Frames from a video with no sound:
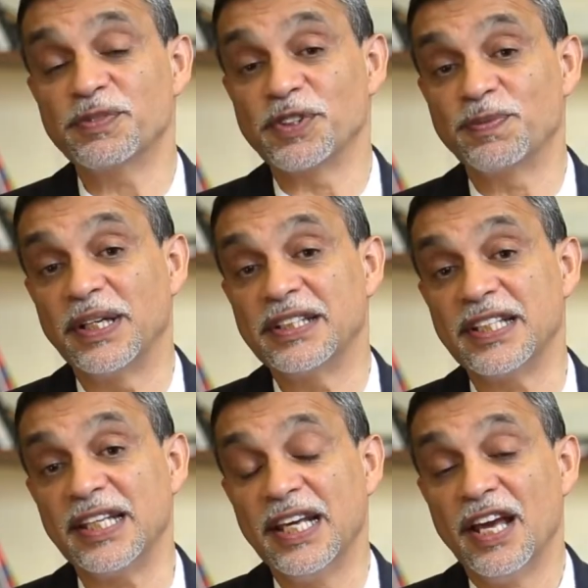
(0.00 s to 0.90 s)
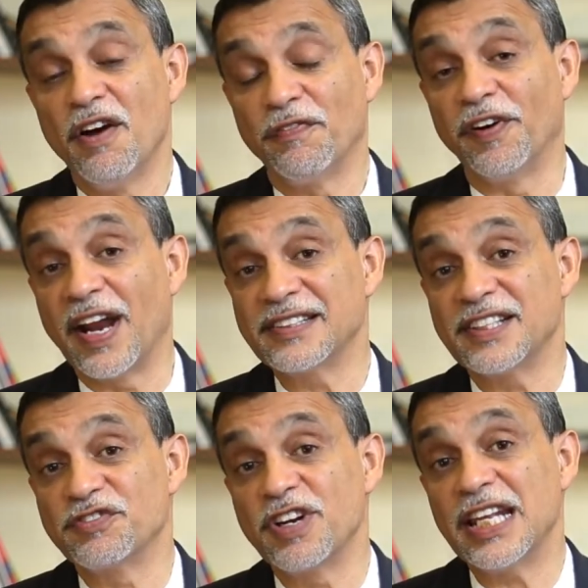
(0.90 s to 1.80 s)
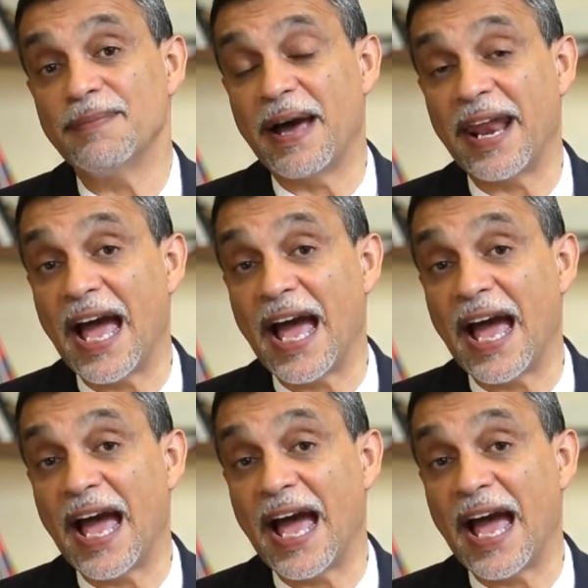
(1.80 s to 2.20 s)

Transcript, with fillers: responsibility for us is really about